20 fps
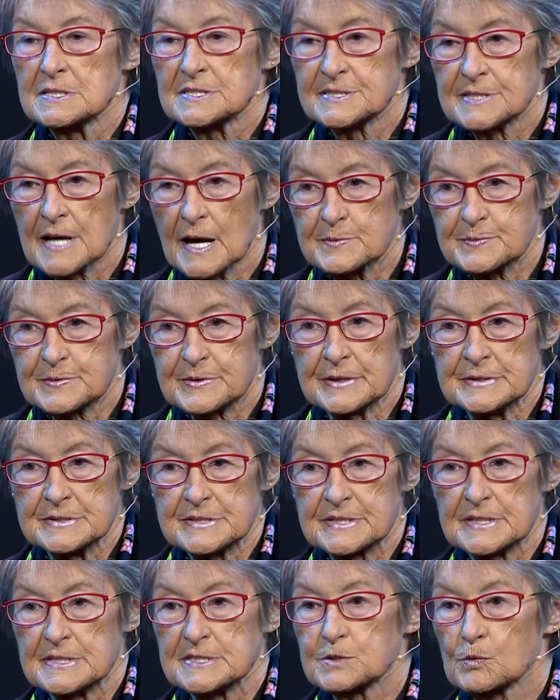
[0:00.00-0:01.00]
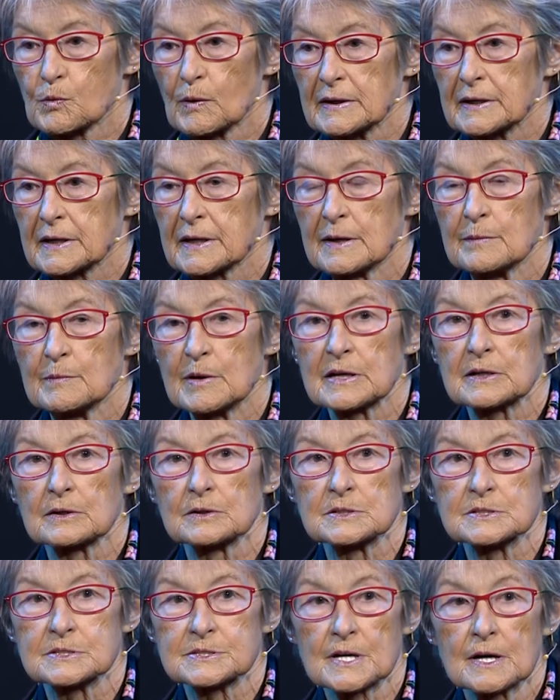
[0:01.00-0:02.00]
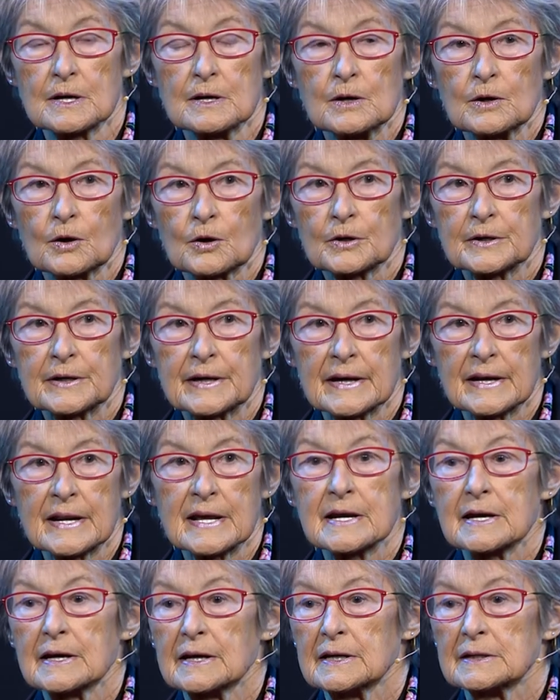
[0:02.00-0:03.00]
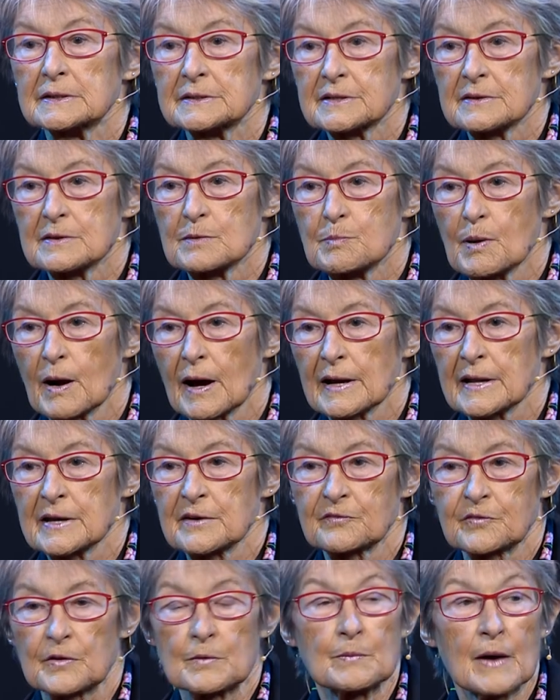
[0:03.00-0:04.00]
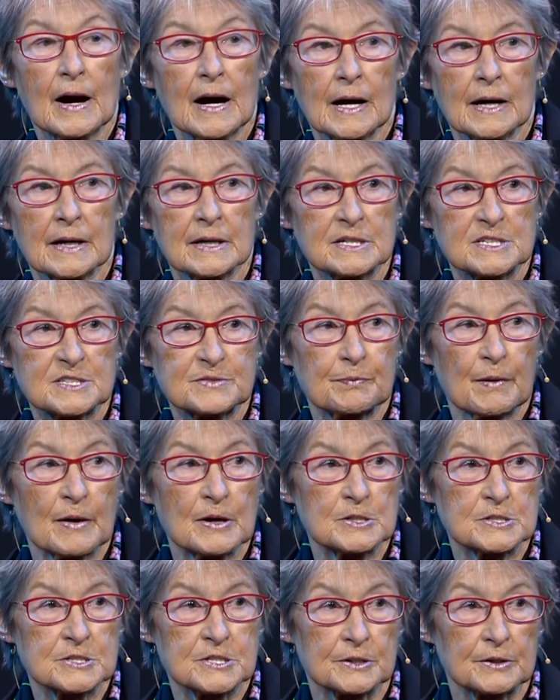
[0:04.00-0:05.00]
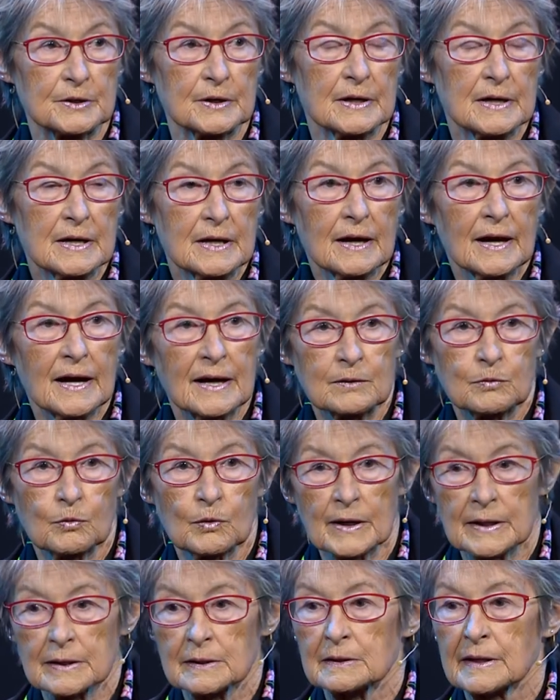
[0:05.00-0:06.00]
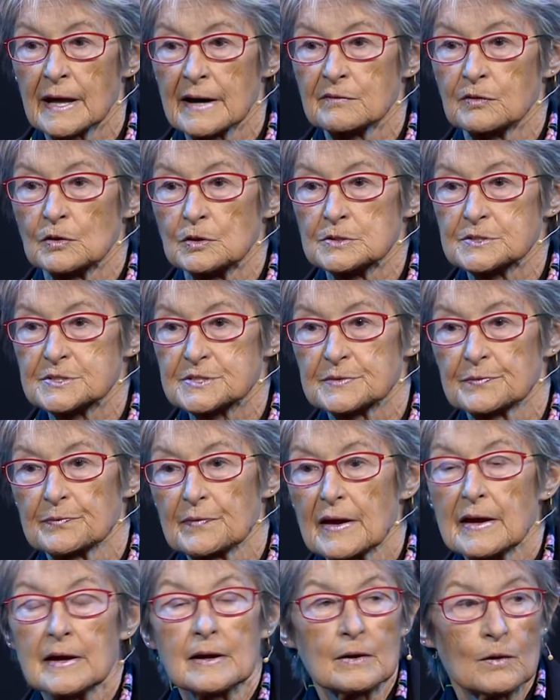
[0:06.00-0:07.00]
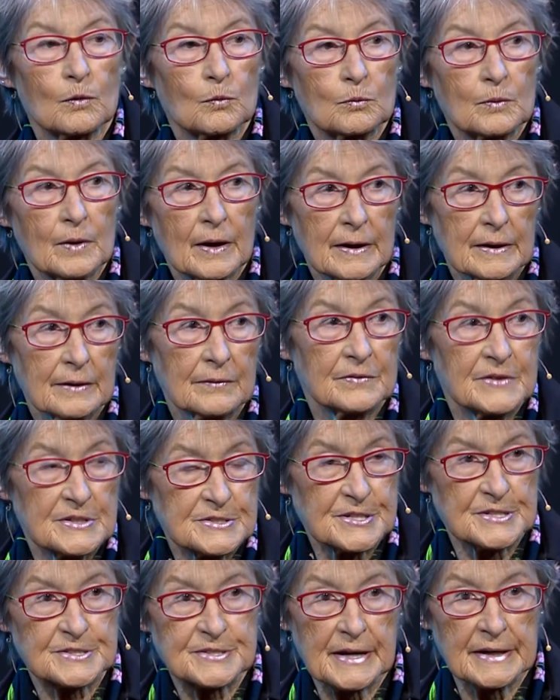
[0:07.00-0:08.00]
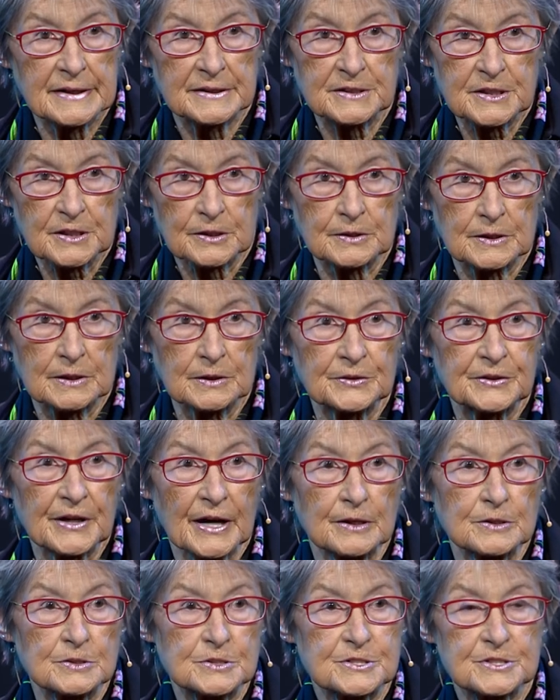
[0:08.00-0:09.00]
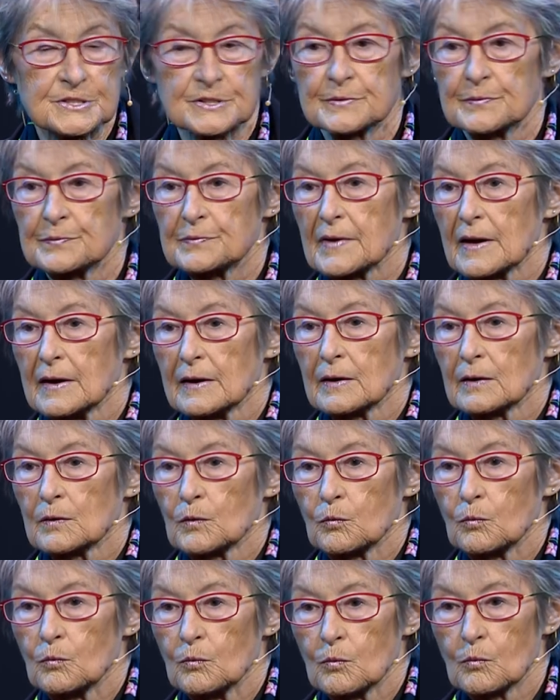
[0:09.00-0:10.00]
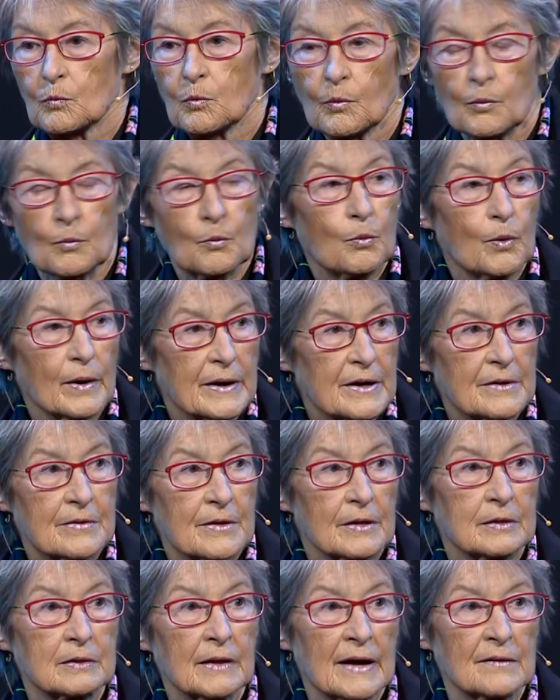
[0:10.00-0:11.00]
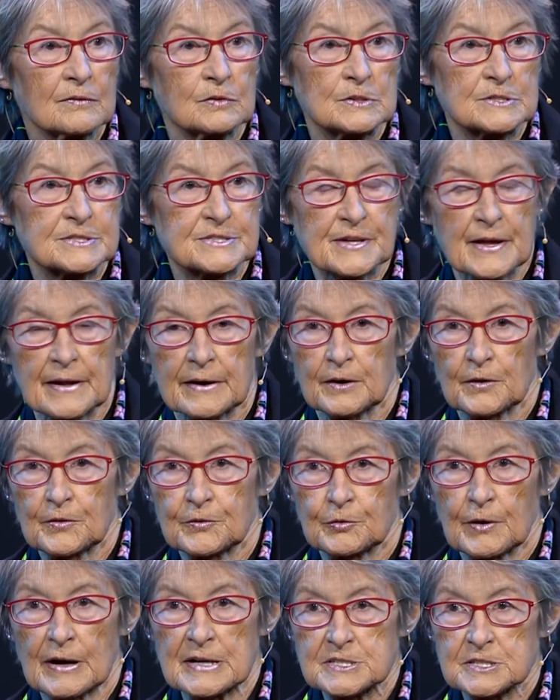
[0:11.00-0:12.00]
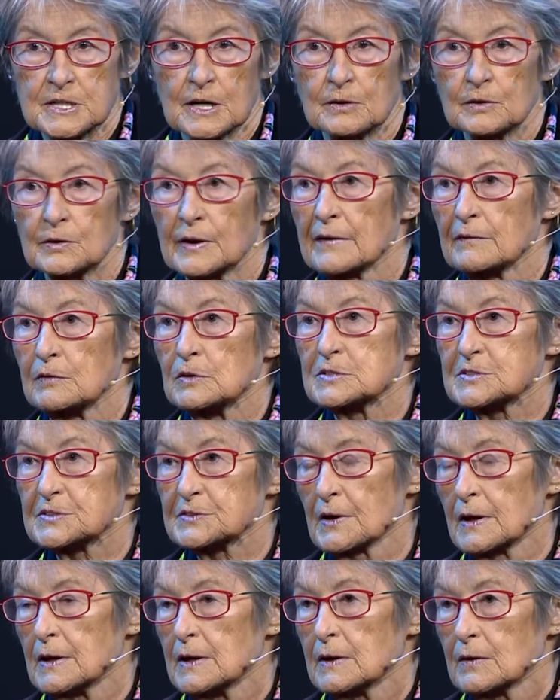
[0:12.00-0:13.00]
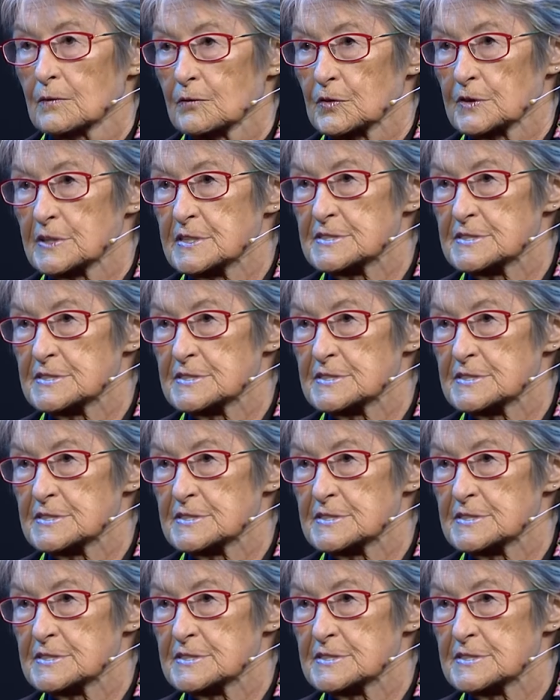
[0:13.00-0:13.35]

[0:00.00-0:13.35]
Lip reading: substances, what chemicals are getting into the body from the high exposure, at what levels. This is internal dose. What are the levels that are threshold levels for